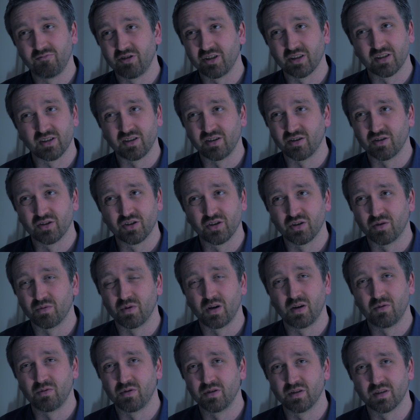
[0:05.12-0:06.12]
just not sure
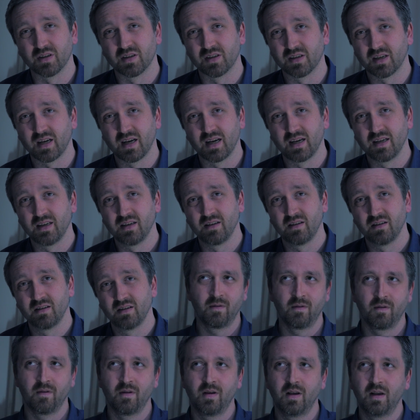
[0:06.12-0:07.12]
what I want to say.
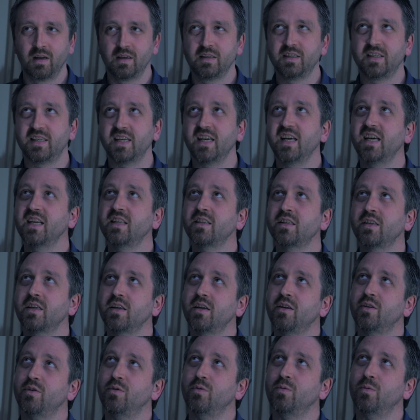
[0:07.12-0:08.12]
Dear
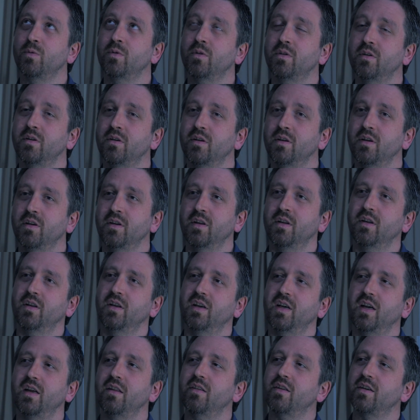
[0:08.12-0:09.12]
two,
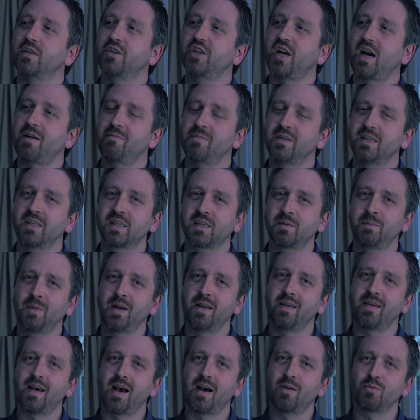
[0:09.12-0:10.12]
in the Chapman
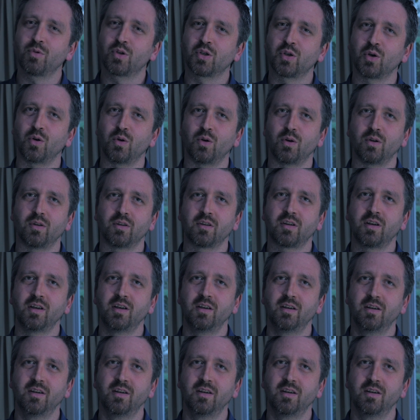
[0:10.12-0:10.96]
Smith household.